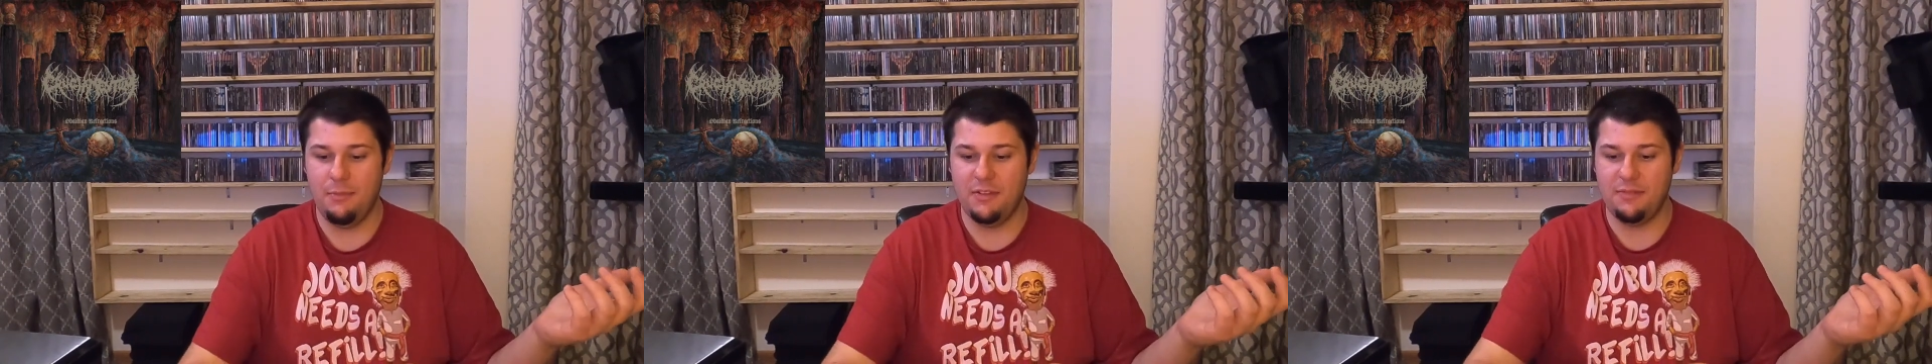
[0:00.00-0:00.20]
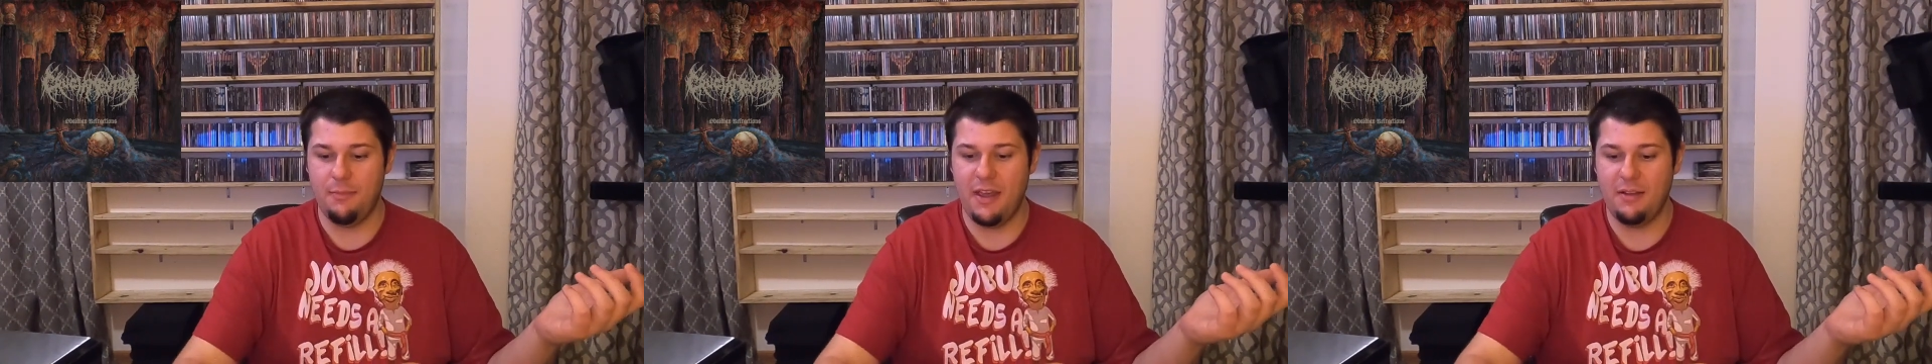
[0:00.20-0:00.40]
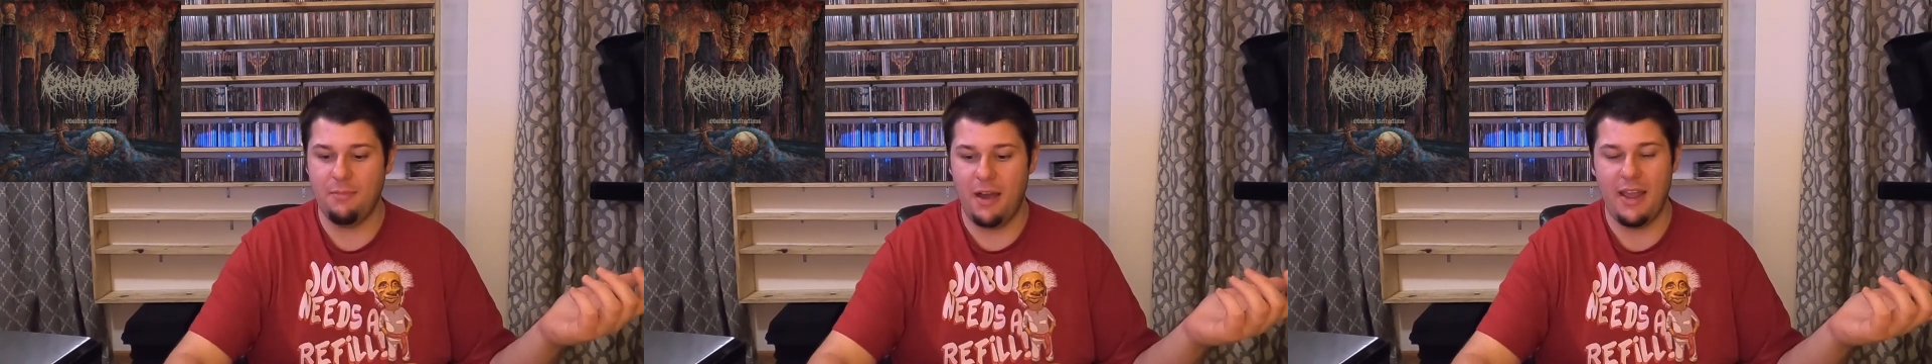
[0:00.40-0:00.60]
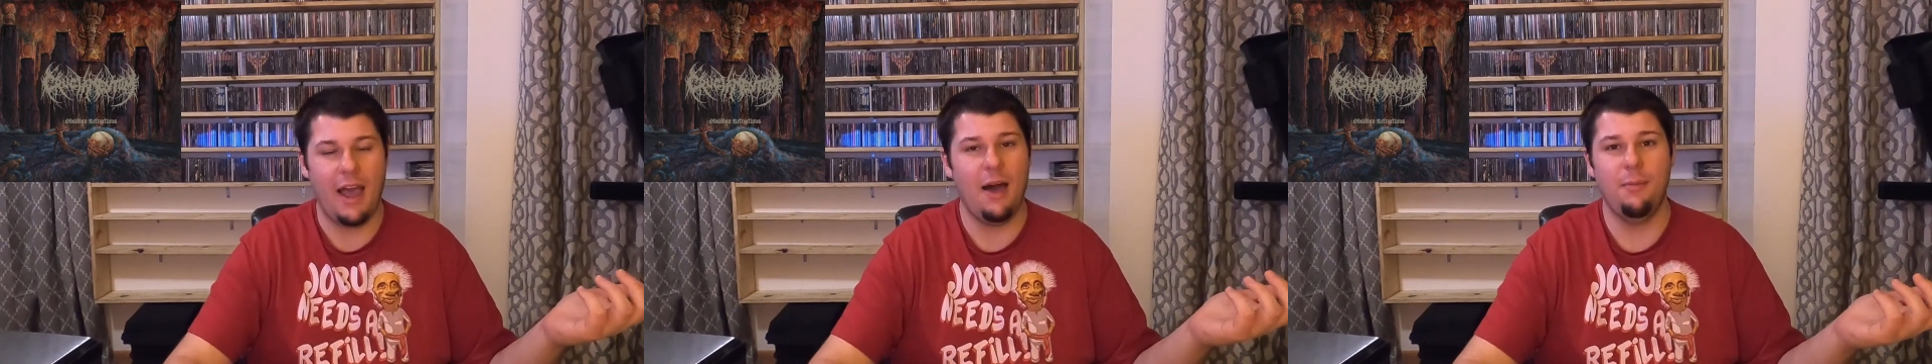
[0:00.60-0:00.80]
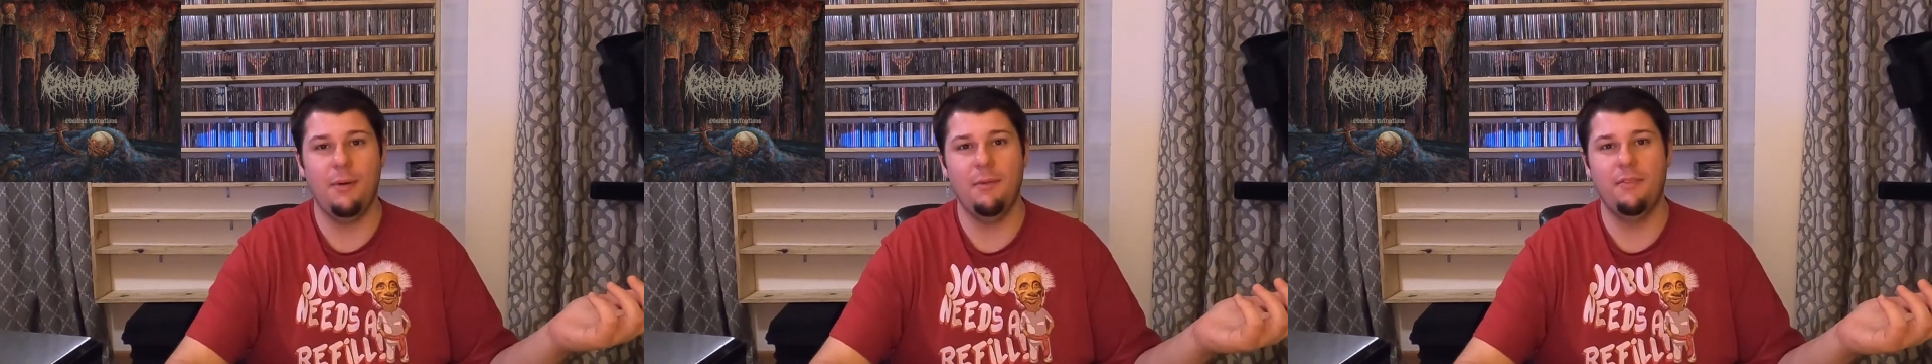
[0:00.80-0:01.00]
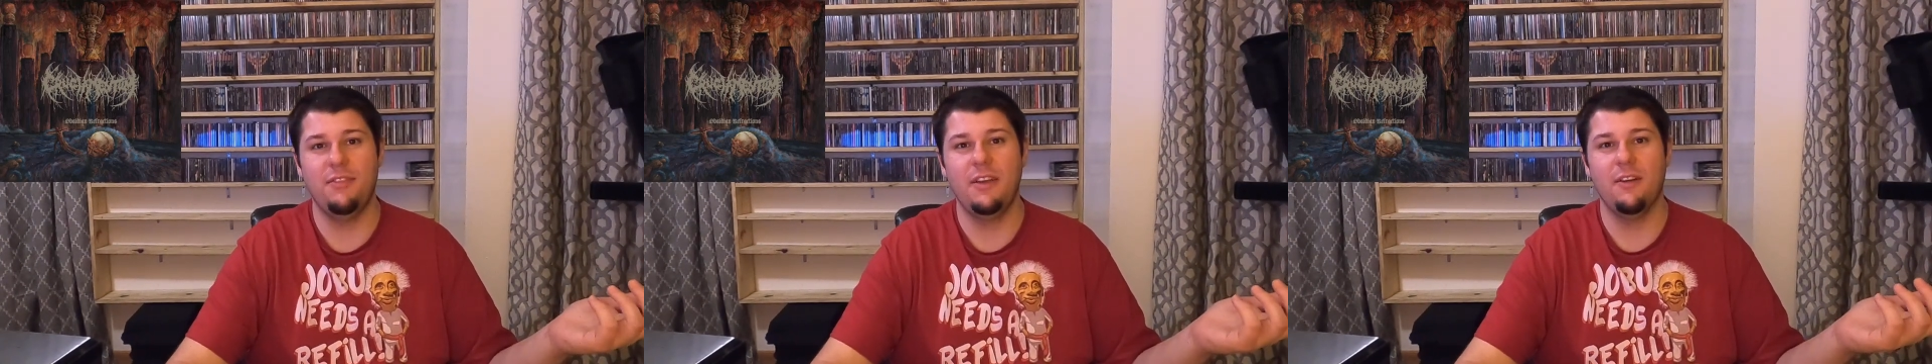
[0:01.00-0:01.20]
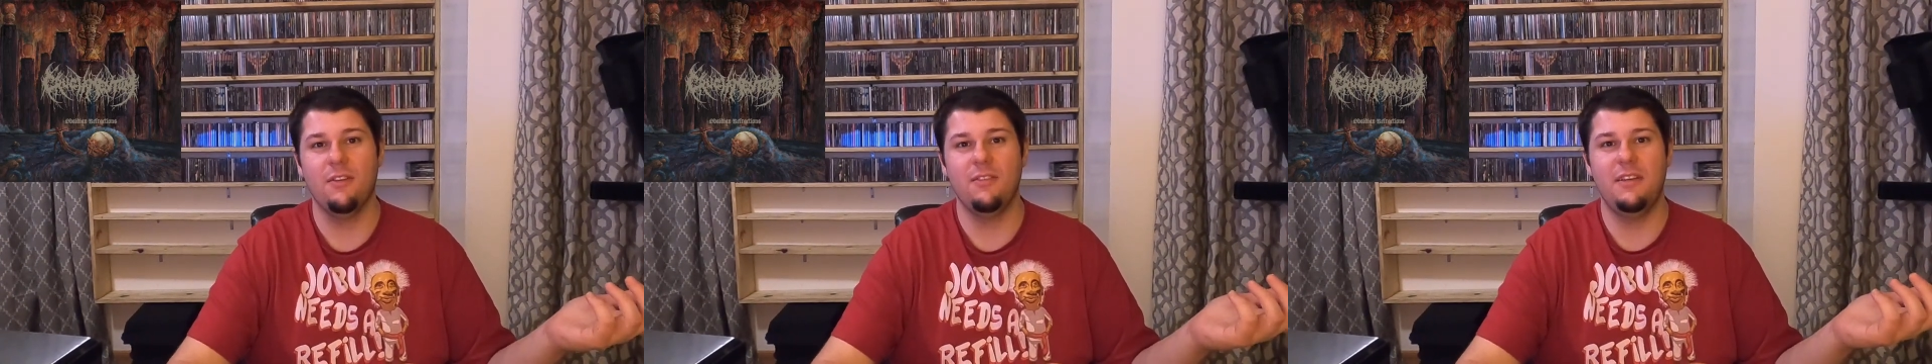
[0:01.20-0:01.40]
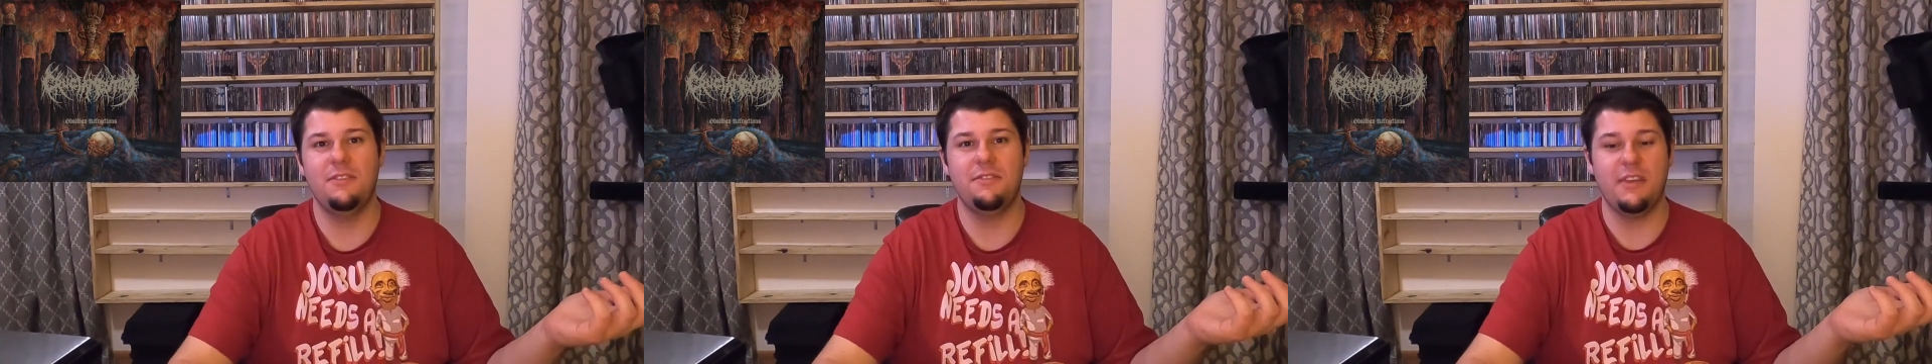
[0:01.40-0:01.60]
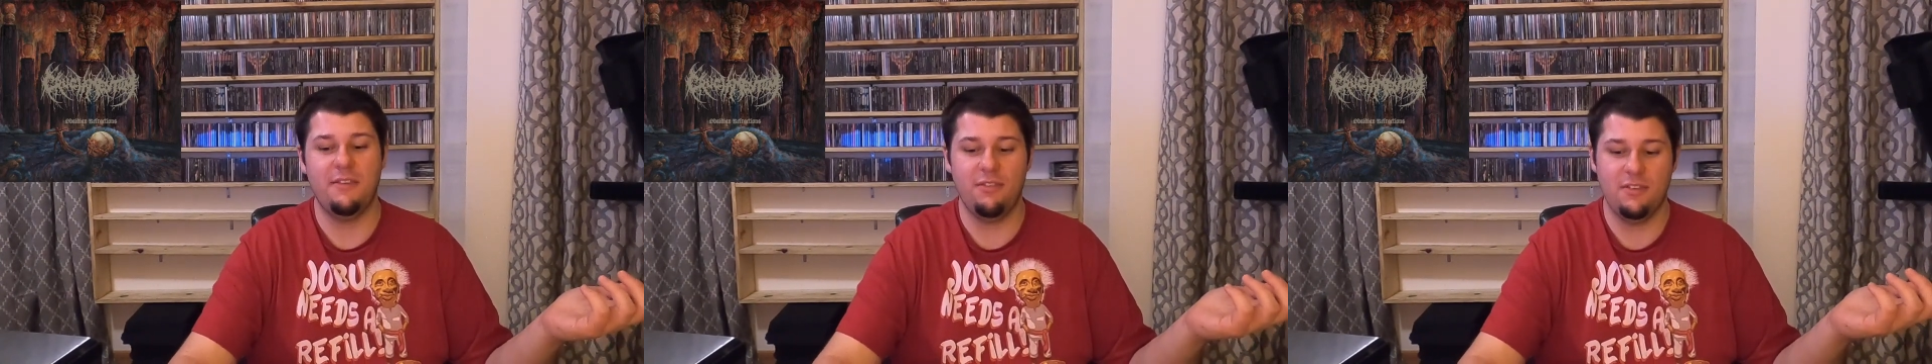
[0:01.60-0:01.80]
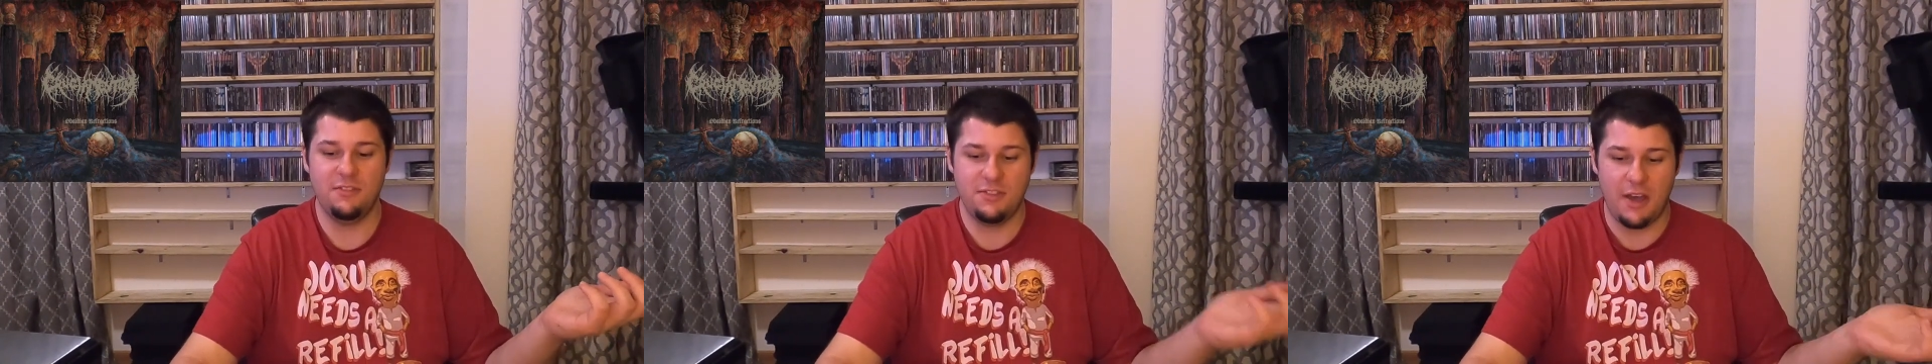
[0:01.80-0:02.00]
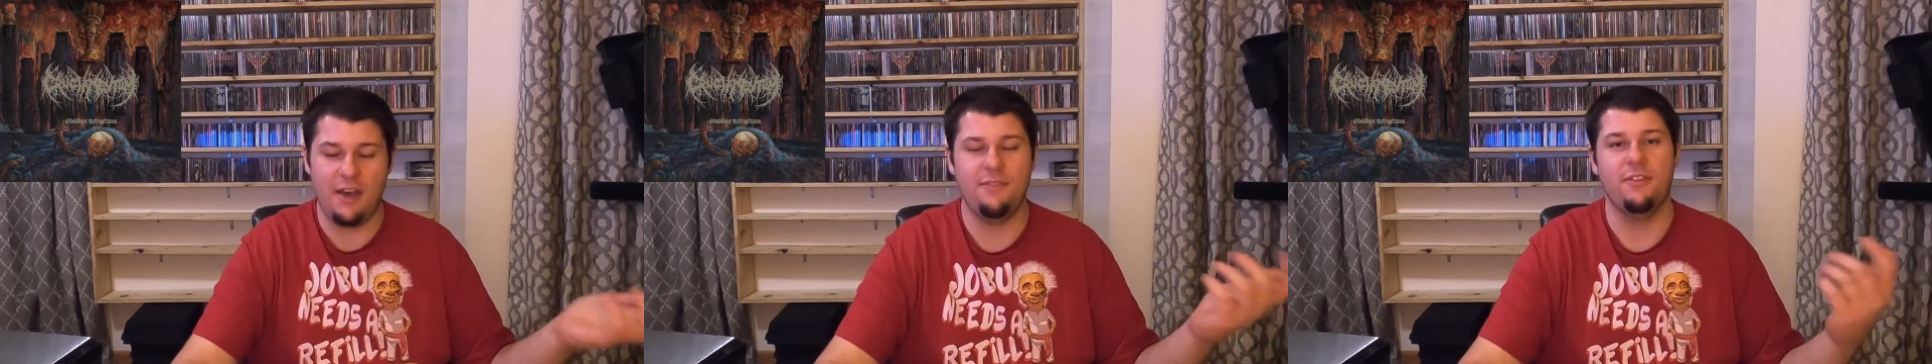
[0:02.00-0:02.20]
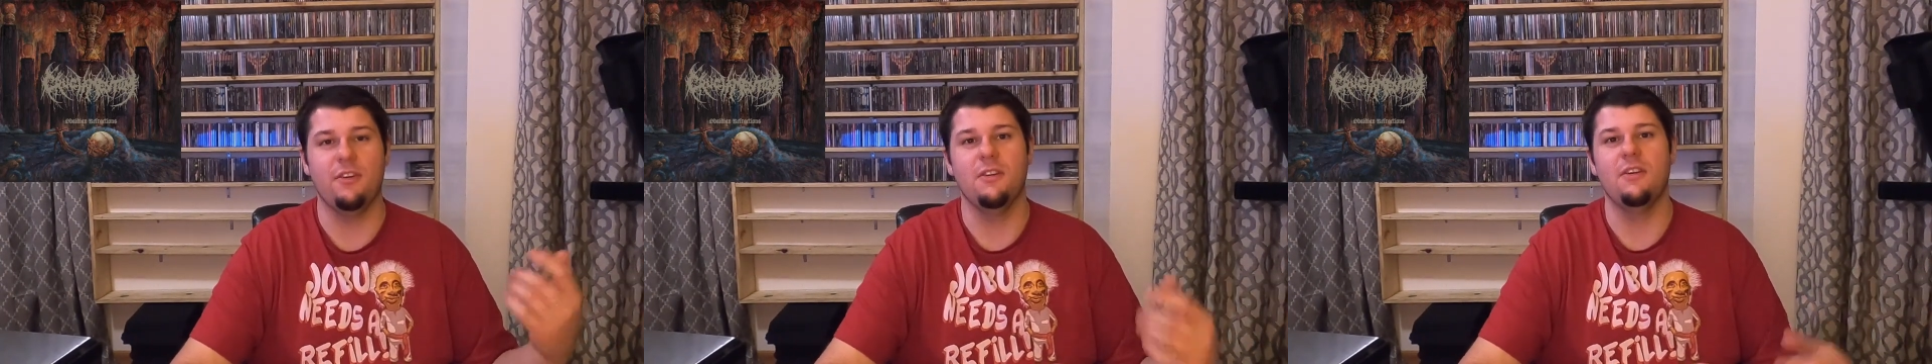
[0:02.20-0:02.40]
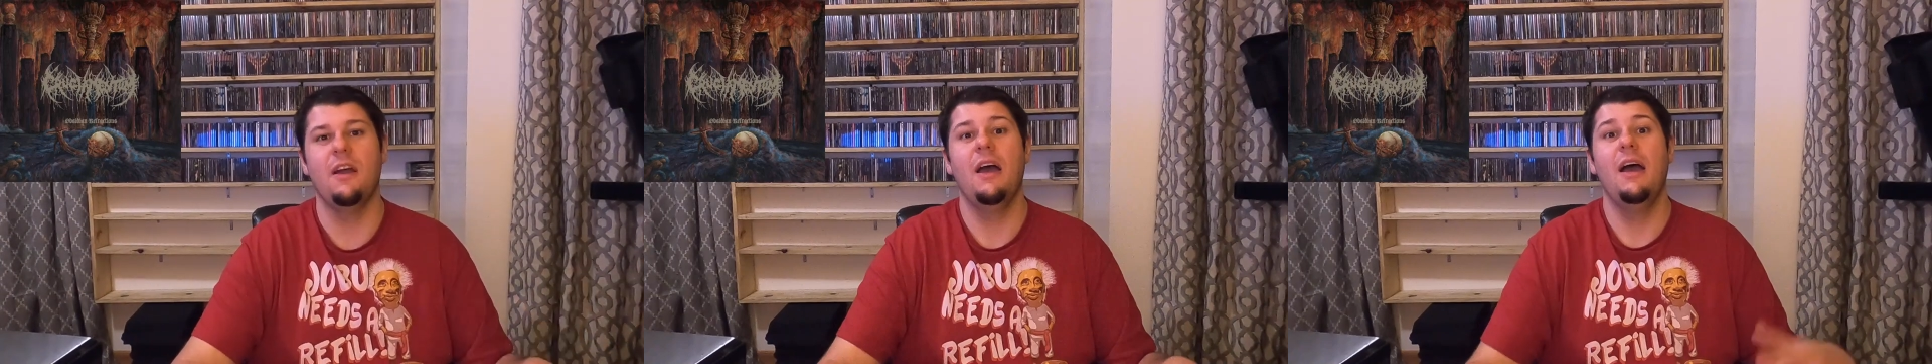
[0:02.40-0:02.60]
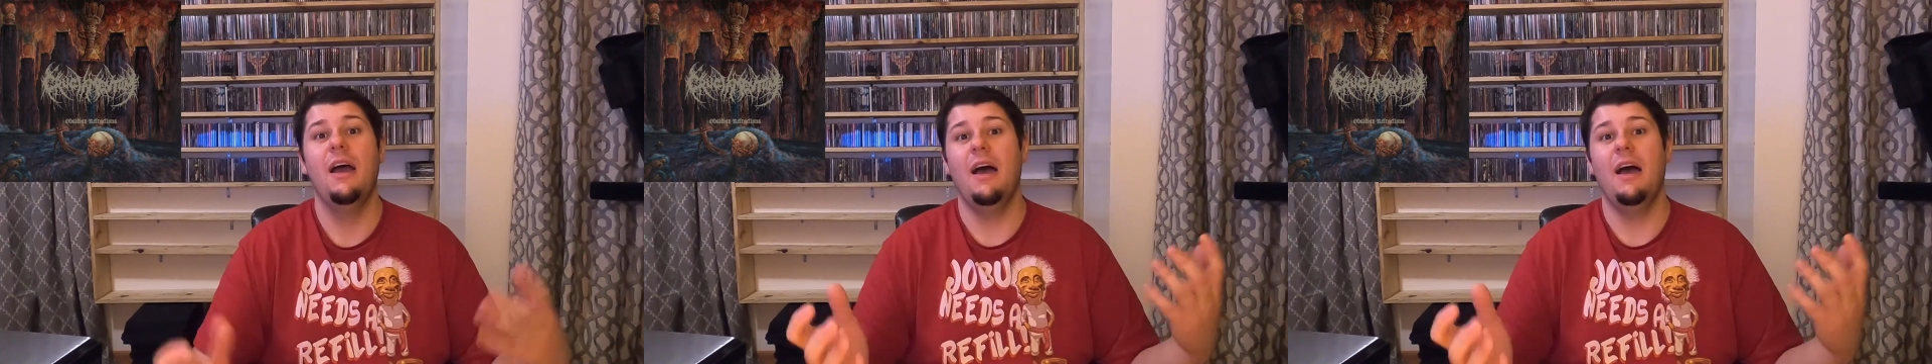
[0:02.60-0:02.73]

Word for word: has made my album of the year list even tougher.